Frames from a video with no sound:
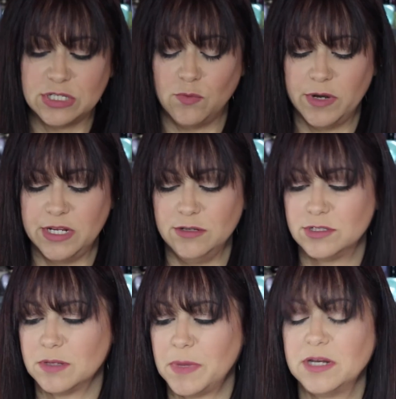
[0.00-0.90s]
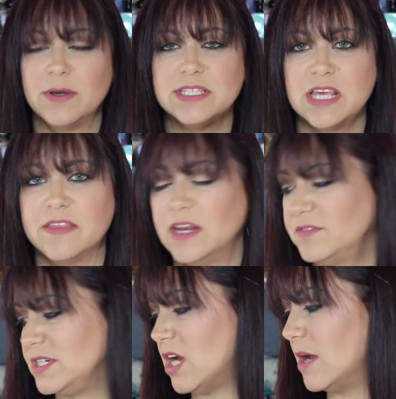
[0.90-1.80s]
don't want to use them. I know I say that
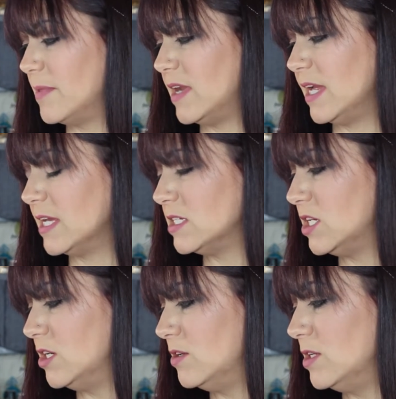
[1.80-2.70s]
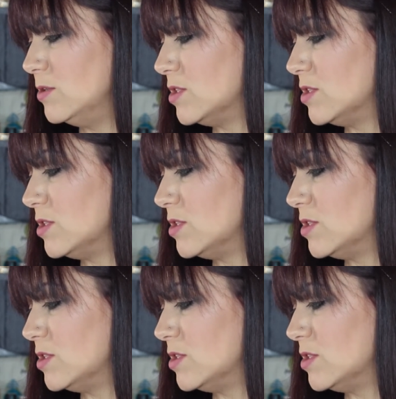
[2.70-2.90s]
every time, and then I continue to use